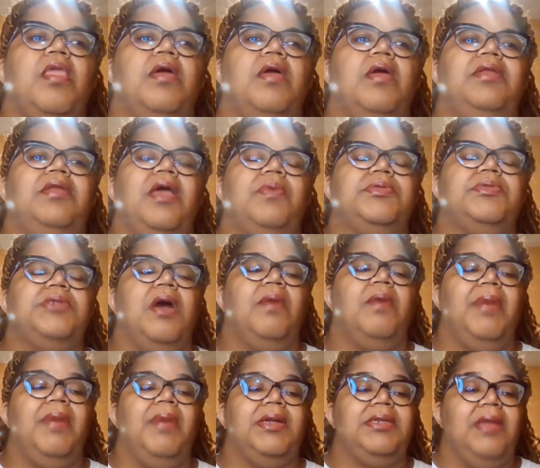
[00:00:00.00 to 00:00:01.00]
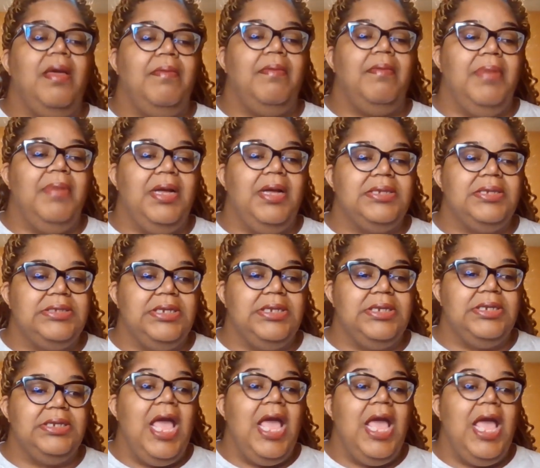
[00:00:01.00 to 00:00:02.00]
they were talking about that mustard.
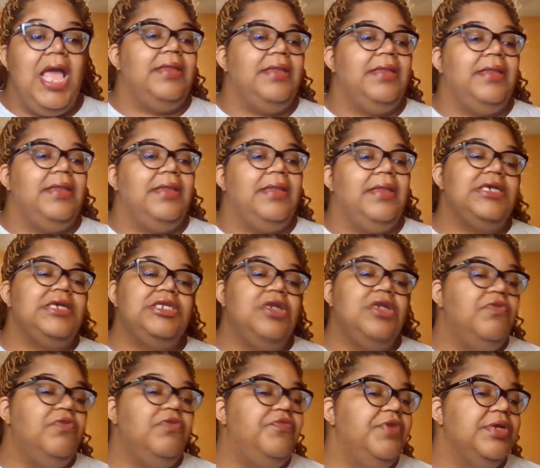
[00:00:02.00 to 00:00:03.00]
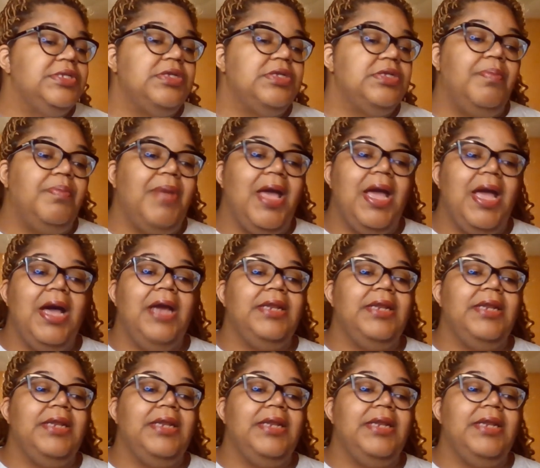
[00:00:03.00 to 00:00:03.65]
Actually, don't feel so bad, honey, because my